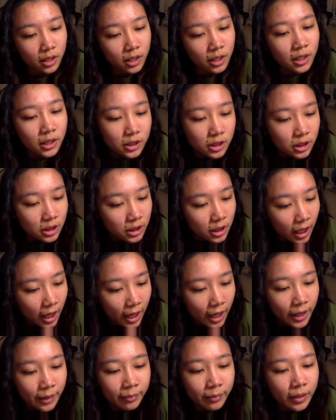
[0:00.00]
Each
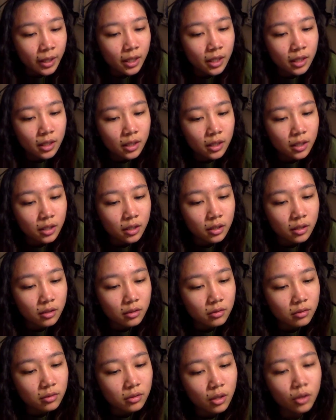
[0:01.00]
time
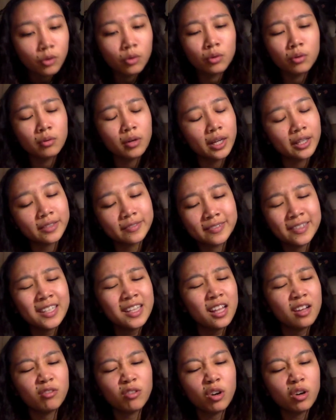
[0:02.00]
oh, I read
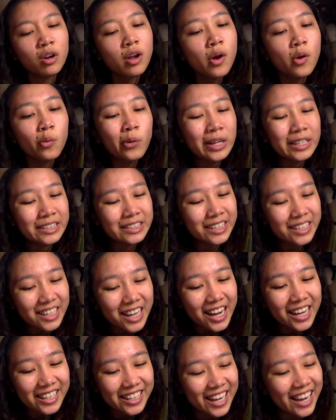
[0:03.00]
that wrong. What did
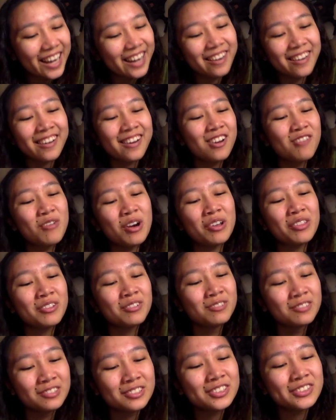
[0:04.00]
I care about the
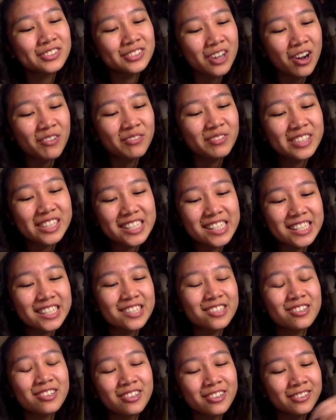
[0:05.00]
rules of
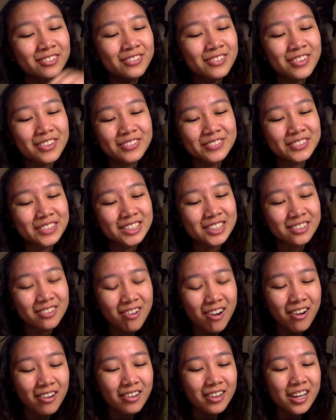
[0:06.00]
composition of the
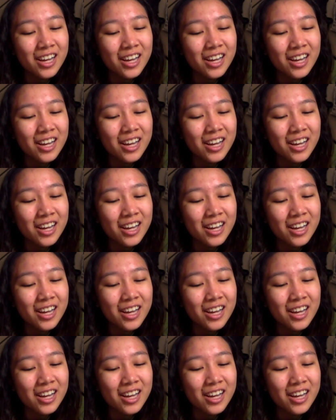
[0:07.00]
photogra-